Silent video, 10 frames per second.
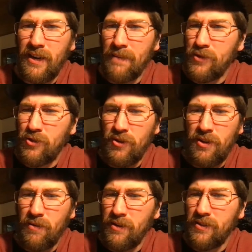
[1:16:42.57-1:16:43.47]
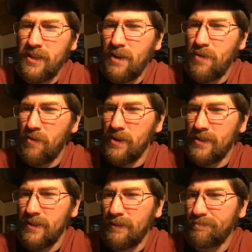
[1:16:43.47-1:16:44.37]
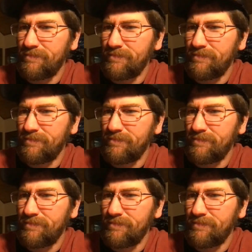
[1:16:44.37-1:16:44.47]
and I'm sure you understand my reasoning.